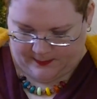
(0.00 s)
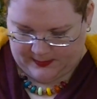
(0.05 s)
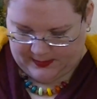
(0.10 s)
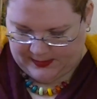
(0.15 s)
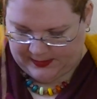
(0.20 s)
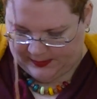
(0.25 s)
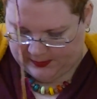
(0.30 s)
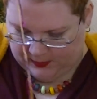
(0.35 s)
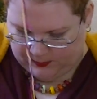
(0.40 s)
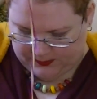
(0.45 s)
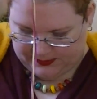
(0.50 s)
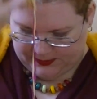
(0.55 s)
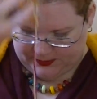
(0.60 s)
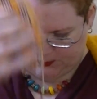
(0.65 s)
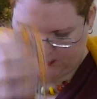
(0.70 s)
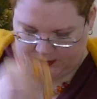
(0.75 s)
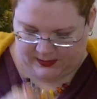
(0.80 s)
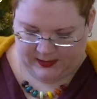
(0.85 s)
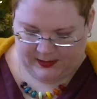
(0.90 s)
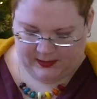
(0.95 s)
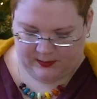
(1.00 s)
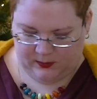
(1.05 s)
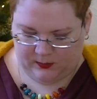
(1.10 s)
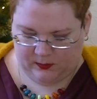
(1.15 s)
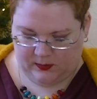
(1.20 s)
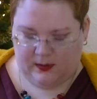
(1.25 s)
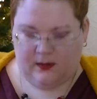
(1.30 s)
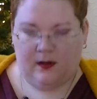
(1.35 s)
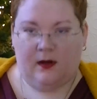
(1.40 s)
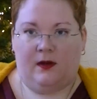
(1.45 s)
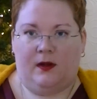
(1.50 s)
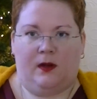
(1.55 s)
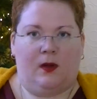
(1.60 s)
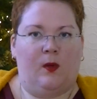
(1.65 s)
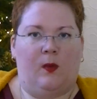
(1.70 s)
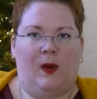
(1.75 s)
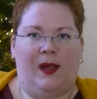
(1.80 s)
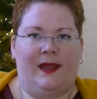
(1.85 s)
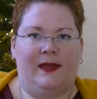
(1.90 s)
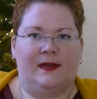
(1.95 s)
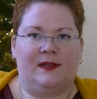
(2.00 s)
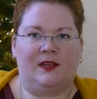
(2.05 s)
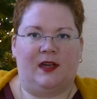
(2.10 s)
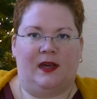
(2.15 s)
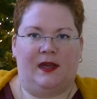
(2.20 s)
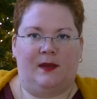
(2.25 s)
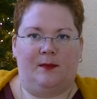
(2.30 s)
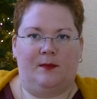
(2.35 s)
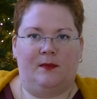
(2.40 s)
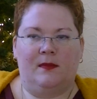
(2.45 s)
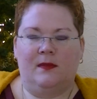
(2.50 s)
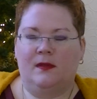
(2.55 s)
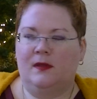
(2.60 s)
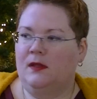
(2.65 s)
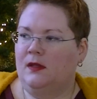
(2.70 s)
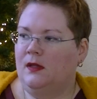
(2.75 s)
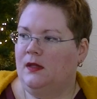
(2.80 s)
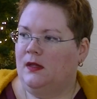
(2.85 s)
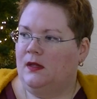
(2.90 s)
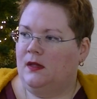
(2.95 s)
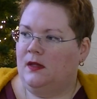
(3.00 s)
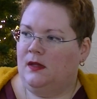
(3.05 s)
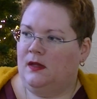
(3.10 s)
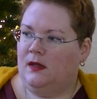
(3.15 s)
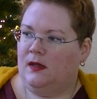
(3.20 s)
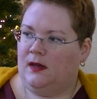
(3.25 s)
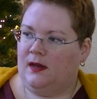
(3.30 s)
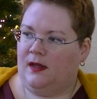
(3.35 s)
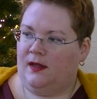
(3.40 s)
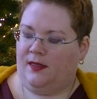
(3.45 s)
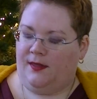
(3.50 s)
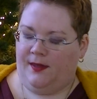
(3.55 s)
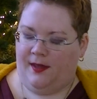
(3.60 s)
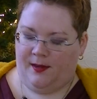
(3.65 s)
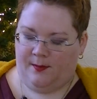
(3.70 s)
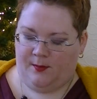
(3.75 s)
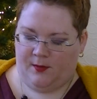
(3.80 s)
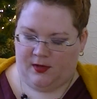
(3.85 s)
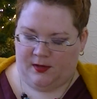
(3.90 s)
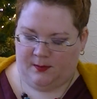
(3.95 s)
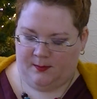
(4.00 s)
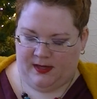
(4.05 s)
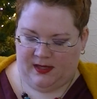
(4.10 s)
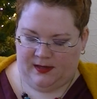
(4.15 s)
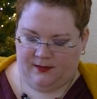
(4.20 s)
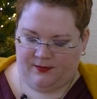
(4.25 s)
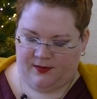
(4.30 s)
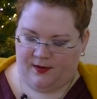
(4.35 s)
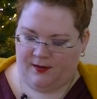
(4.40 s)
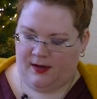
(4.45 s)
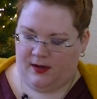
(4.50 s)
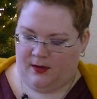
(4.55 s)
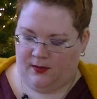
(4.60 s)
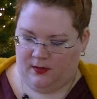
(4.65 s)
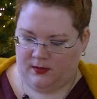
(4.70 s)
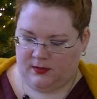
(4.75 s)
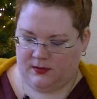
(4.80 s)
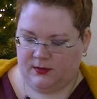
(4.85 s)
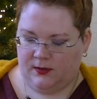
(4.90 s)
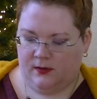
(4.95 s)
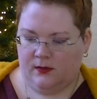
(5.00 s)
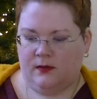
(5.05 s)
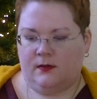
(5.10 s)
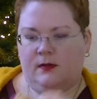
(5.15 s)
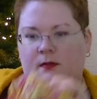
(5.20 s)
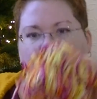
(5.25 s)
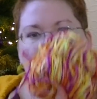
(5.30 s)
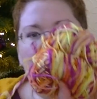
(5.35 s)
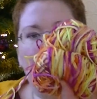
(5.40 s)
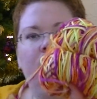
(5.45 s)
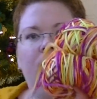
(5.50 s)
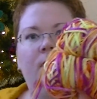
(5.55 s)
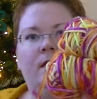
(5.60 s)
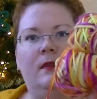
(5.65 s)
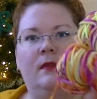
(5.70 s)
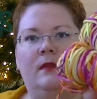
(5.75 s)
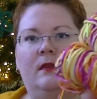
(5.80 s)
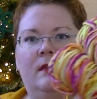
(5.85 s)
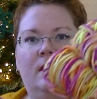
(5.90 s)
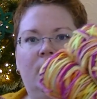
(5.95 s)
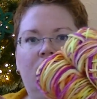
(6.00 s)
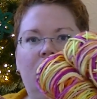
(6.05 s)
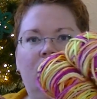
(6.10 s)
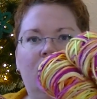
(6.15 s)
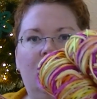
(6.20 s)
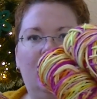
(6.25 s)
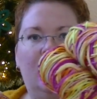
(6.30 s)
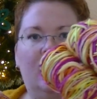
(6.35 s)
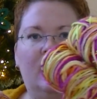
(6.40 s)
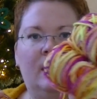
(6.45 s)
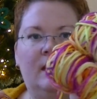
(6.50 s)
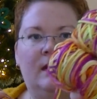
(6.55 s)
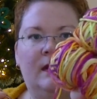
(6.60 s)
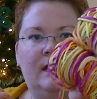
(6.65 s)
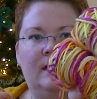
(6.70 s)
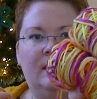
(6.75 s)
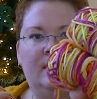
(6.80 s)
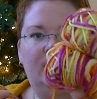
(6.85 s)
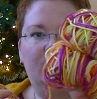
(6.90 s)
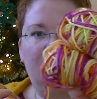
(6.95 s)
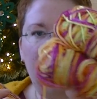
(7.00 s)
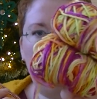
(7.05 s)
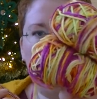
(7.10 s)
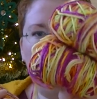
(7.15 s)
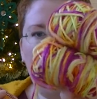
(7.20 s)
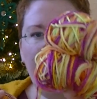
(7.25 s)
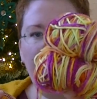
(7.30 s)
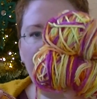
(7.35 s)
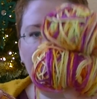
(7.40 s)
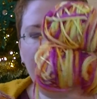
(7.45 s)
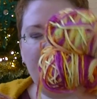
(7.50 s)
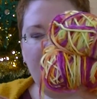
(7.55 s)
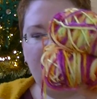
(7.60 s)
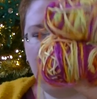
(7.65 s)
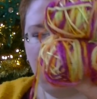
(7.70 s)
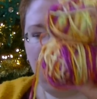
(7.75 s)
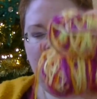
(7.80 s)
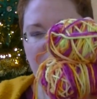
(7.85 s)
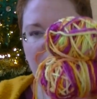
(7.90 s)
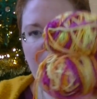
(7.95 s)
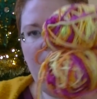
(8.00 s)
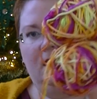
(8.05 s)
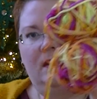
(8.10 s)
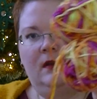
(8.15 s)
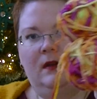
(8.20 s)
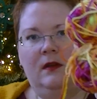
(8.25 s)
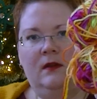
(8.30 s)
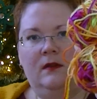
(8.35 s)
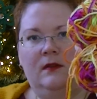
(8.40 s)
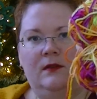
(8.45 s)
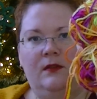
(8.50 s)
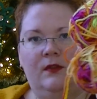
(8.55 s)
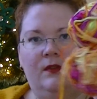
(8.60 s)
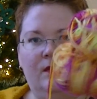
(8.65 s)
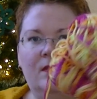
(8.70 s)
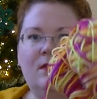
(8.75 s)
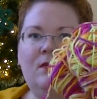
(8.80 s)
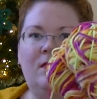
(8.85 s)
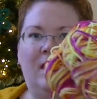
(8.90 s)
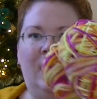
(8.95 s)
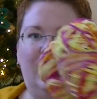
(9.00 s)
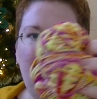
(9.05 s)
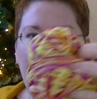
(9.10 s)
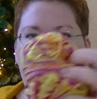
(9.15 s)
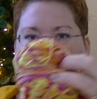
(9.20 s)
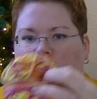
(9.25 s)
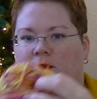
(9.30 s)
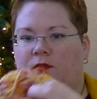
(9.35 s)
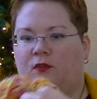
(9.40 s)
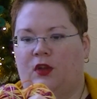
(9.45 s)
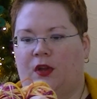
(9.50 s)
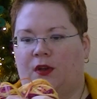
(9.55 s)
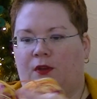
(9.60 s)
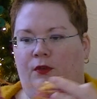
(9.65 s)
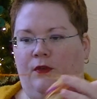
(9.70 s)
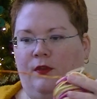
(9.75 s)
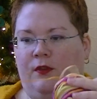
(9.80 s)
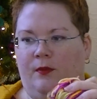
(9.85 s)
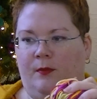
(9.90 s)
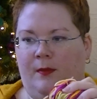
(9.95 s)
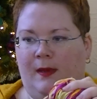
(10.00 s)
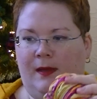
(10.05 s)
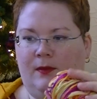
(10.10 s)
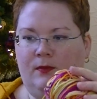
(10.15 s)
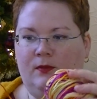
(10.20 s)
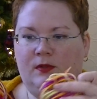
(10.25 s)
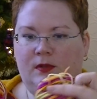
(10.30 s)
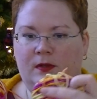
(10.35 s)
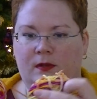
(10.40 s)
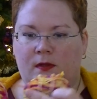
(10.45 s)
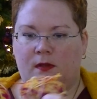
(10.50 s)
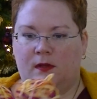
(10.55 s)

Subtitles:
I always do the heel on a quiet time. And I think I'm gonna make very long socks. This is the yarn that's still left. It's quite a generous amount.